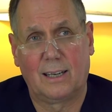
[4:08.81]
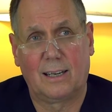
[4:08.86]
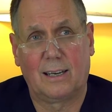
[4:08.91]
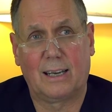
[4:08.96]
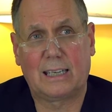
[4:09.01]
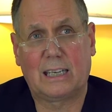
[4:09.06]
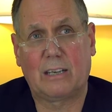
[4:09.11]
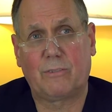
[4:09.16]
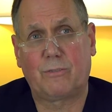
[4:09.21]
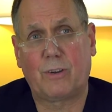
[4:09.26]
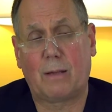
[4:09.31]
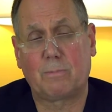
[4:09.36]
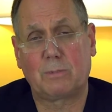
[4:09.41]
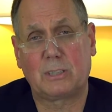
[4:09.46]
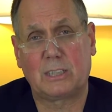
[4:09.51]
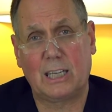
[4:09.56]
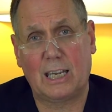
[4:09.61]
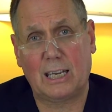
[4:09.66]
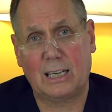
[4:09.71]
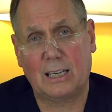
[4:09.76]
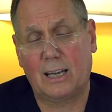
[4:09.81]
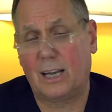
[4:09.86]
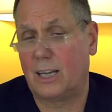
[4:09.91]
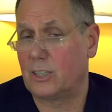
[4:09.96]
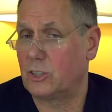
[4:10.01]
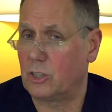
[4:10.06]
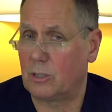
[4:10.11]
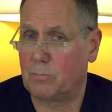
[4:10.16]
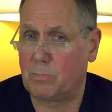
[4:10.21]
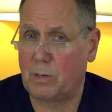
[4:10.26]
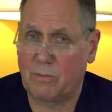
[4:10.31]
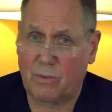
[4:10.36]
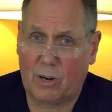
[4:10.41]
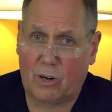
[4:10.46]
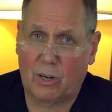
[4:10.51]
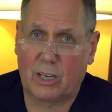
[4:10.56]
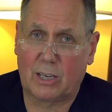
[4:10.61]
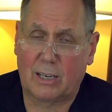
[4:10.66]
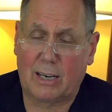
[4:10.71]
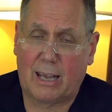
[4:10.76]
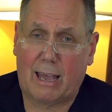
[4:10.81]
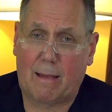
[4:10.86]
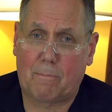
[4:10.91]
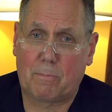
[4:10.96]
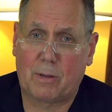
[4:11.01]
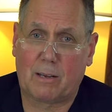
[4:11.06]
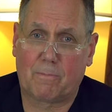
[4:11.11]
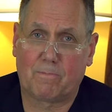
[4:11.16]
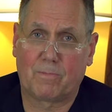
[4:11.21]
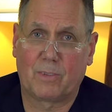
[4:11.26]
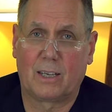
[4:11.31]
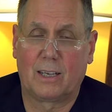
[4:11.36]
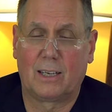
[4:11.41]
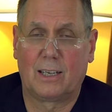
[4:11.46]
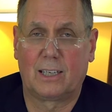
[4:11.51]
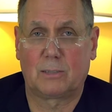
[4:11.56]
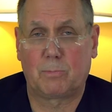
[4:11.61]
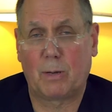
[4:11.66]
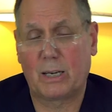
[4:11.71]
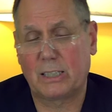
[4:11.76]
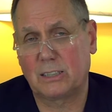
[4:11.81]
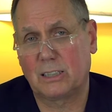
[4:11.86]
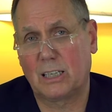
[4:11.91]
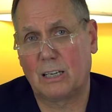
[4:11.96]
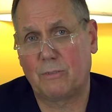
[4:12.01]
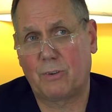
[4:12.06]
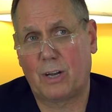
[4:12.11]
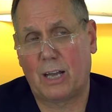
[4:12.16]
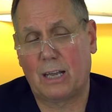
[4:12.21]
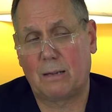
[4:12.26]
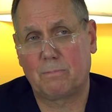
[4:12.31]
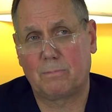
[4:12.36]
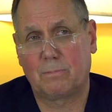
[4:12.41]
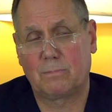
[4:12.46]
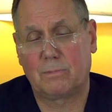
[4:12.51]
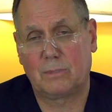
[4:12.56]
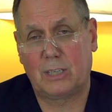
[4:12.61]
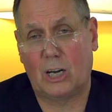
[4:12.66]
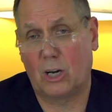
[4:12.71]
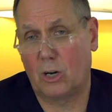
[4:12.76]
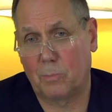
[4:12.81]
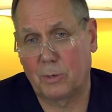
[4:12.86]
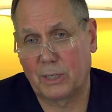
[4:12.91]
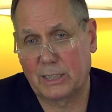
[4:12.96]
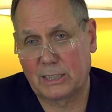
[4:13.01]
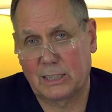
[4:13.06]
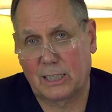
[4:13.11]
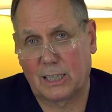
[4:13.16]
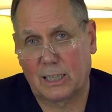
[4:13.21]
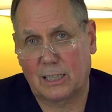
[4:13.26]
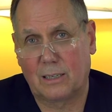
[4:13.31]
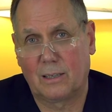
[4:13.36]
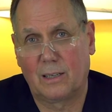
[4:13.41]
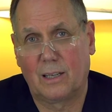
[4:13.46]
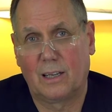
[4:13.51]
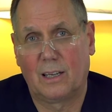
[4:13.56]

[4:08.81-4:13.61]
Like if I'm sick, I should be very unhappy, especially if I'm terribly sick.